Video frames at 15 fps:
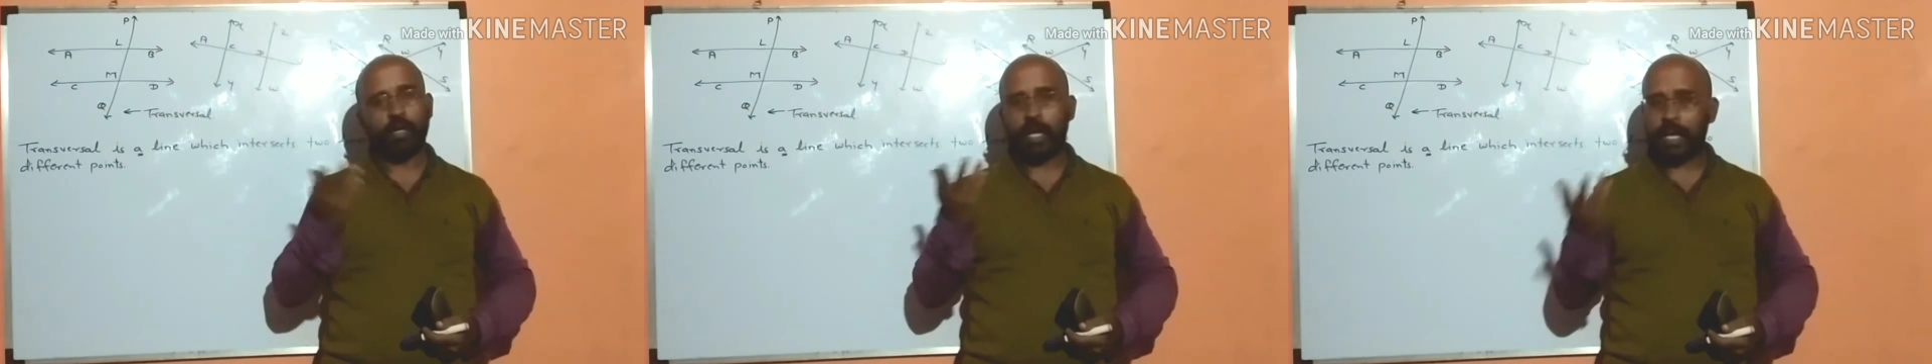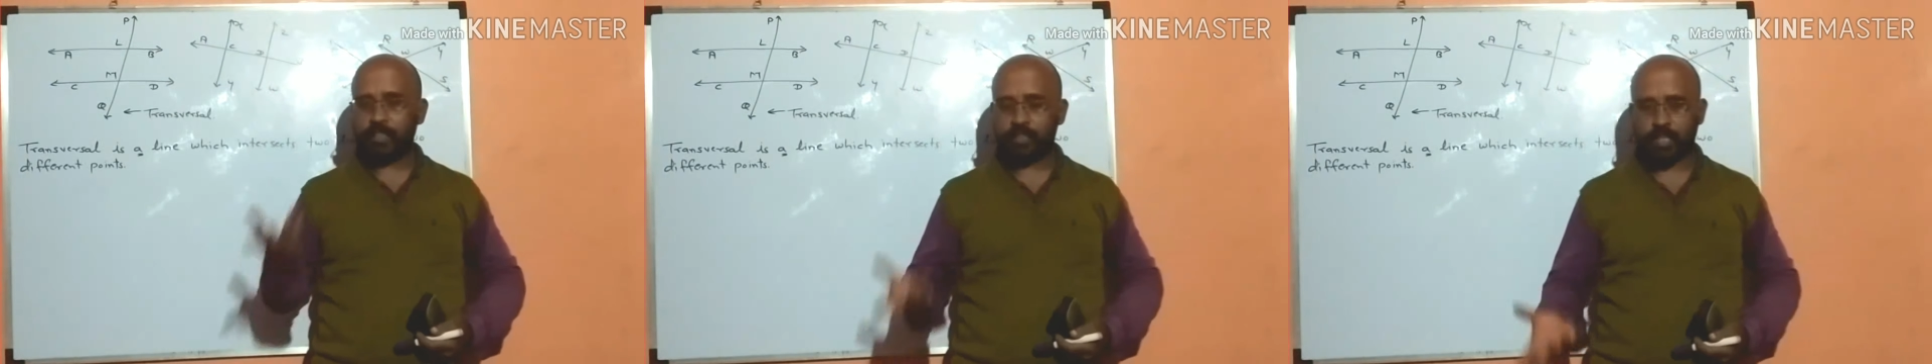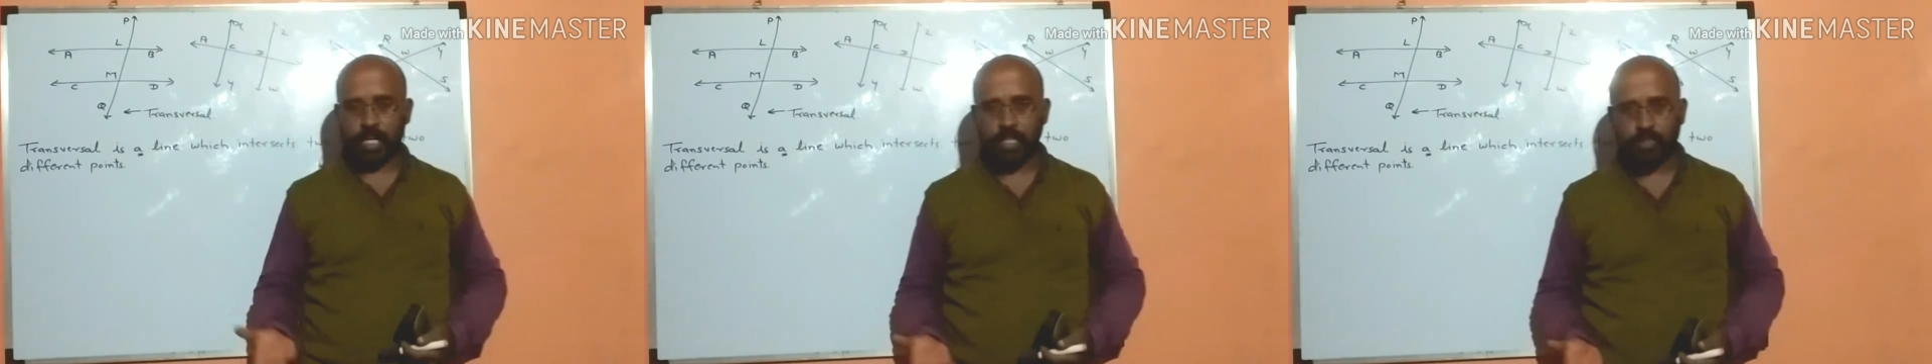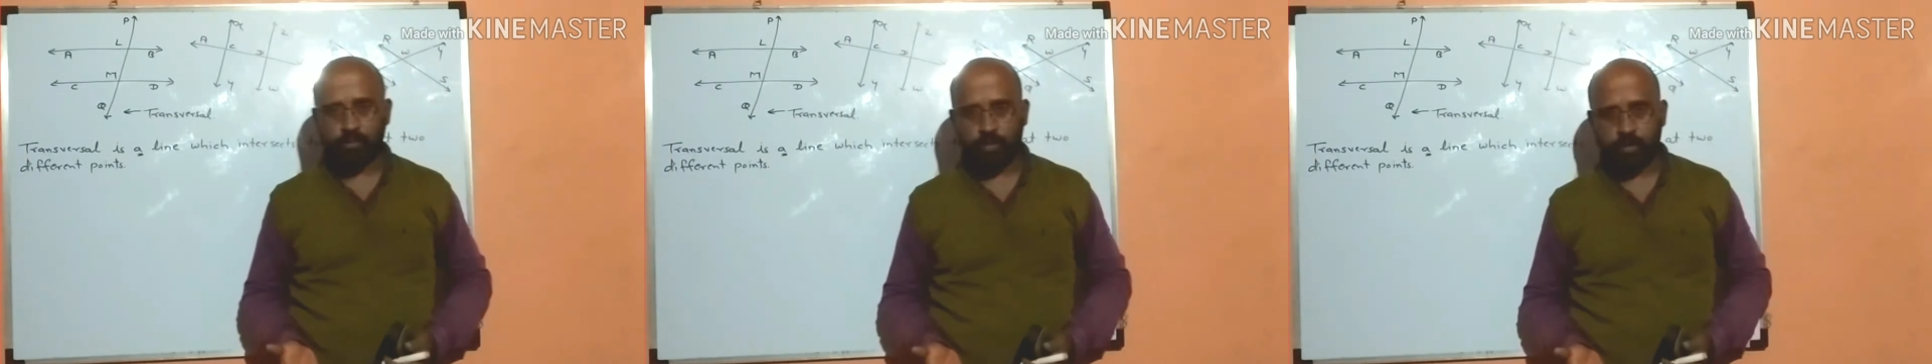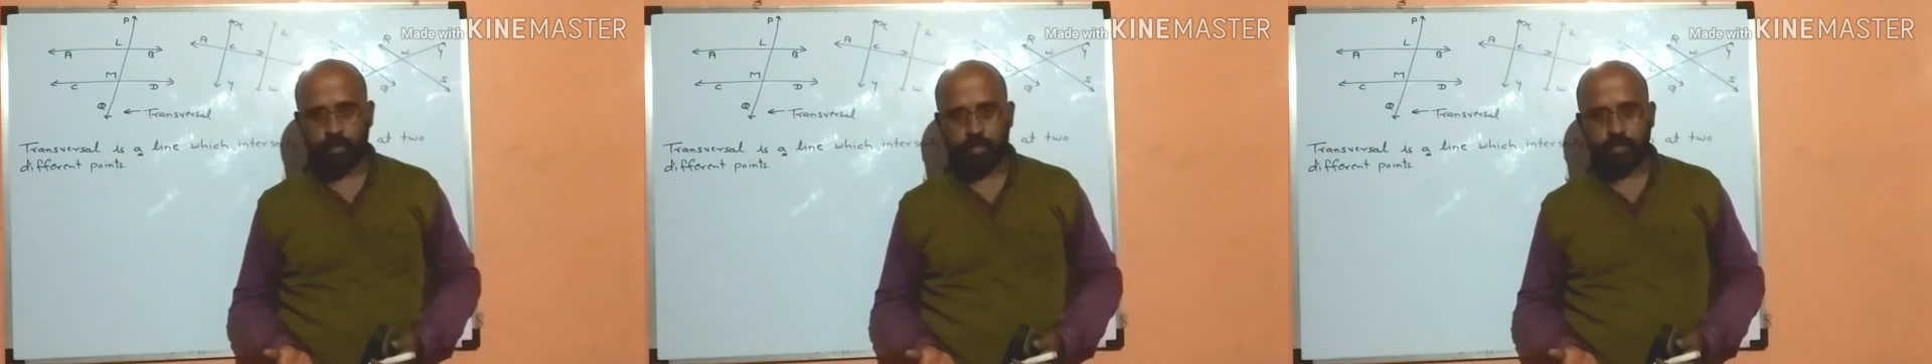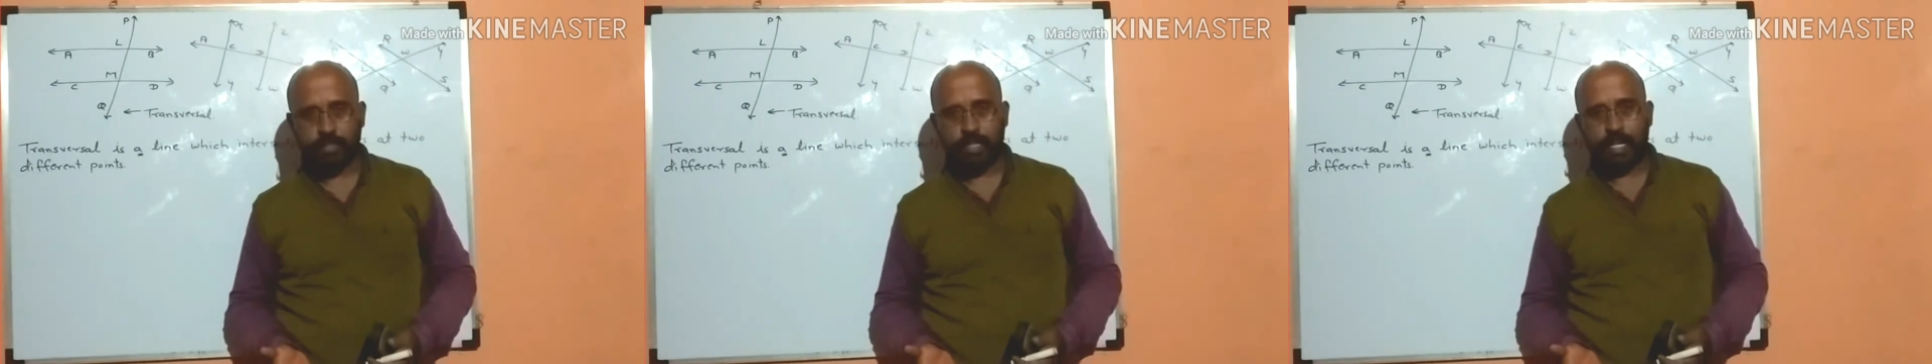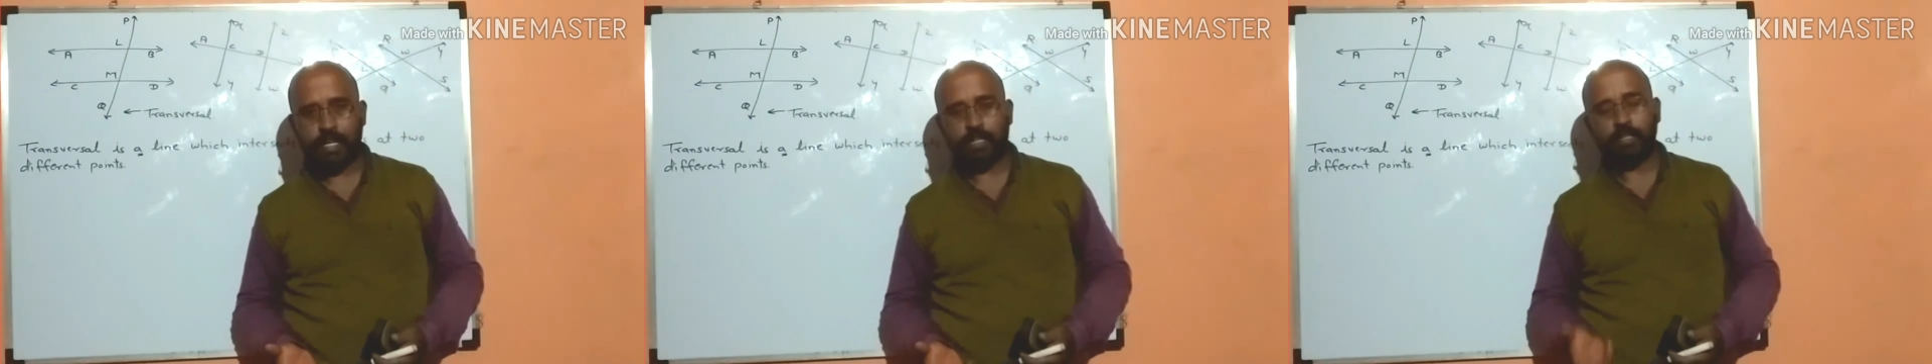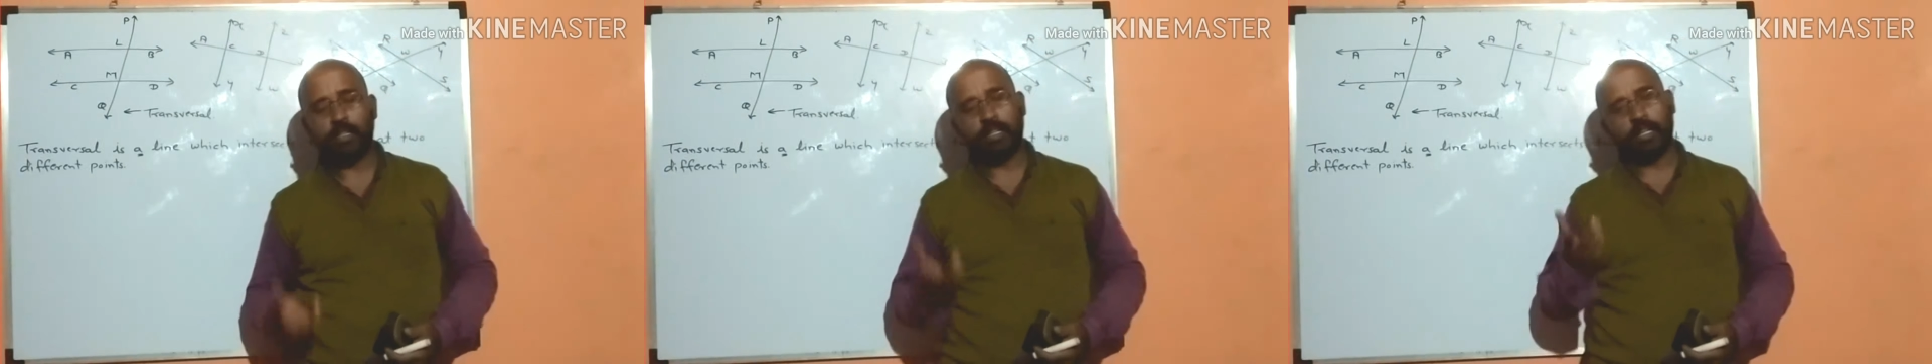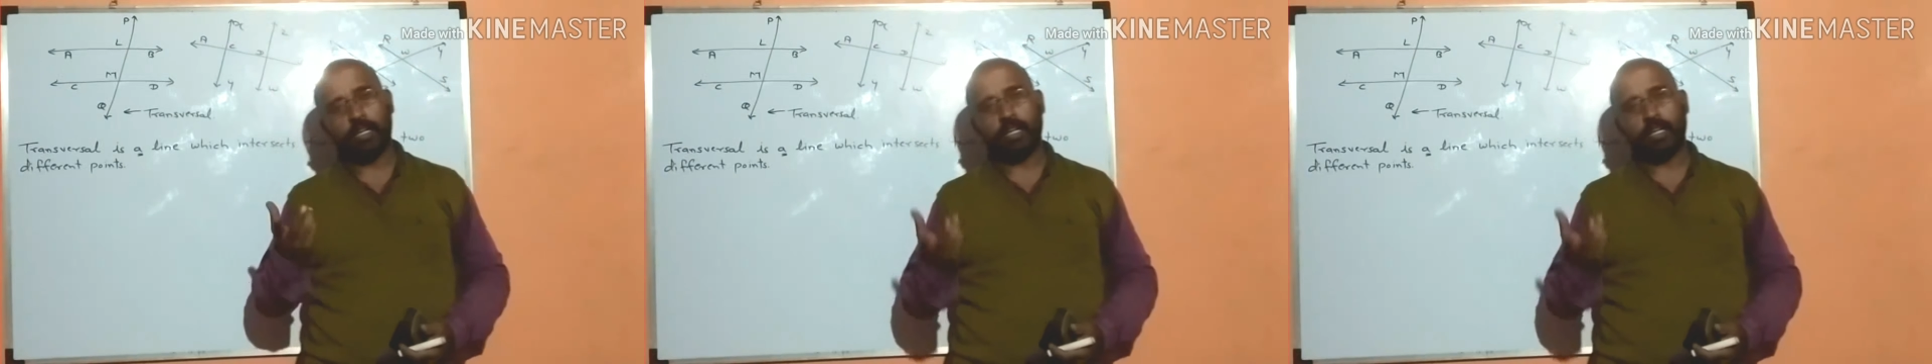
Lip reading: As transversal is a line,